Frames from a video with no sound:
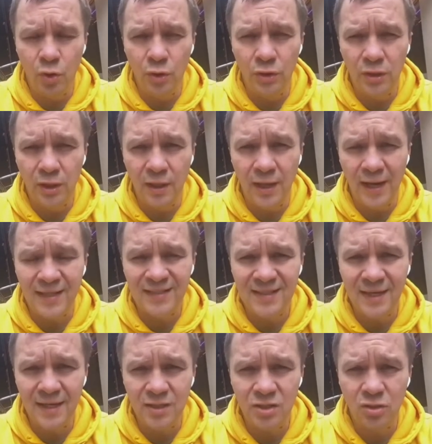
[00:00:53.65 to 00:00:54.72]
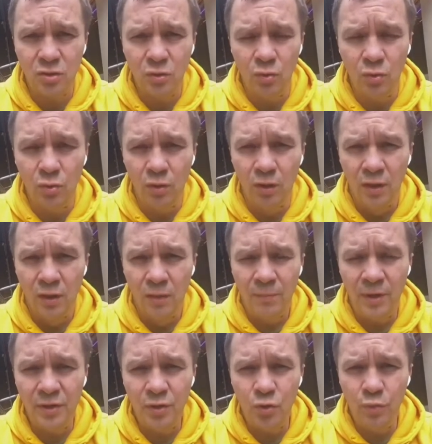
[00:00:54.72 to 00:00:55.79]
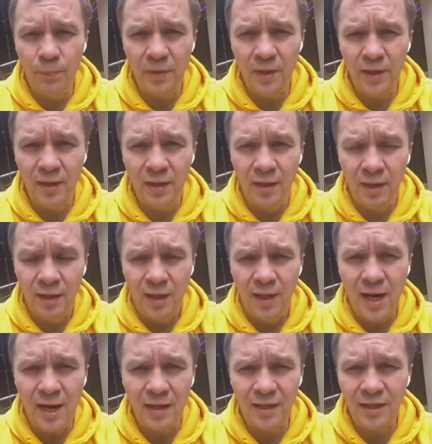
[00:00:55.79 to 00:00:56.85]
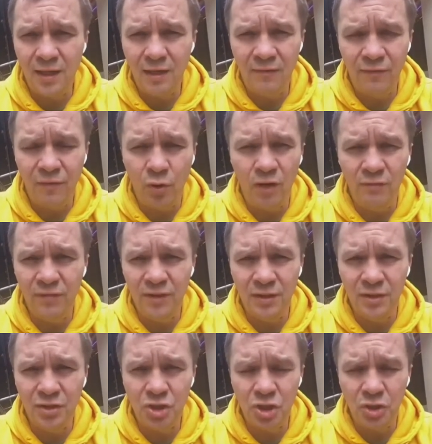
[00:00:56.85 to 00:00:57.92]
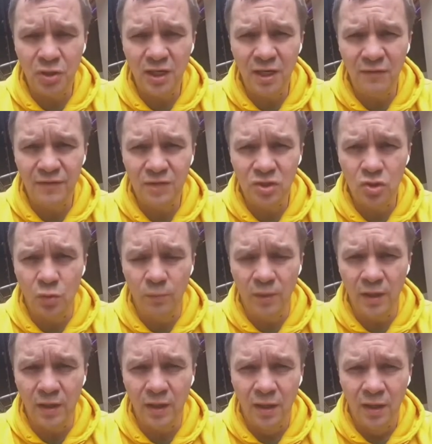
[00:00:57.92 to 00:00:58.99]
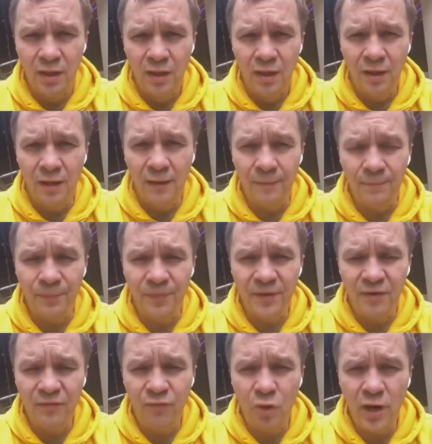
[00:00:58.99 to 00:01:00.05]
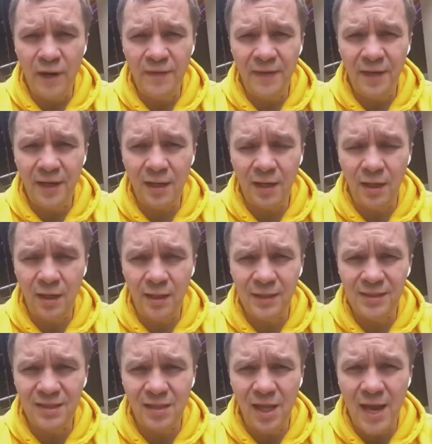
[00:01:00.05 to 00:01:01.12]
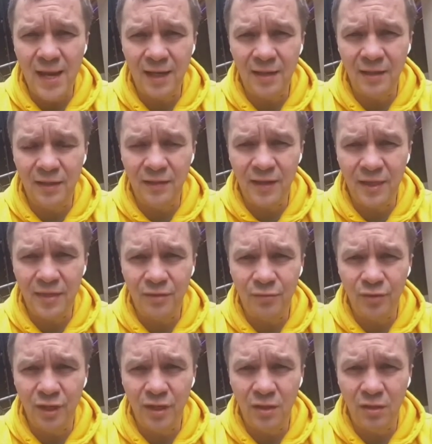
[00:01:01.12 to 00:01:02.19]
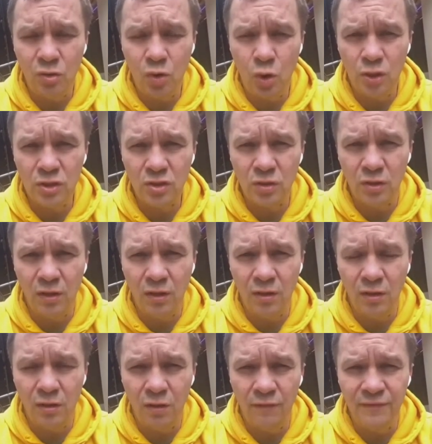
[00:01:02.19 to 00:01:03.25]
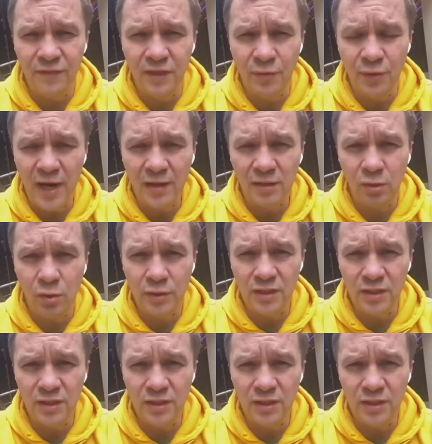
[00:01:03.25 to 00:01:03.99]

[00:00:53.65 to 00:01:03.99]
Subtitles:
good access to Mariupol, Kharkiv, or even Chernihiv and Sumy. Therefore, I think it's likely that the real cost of direct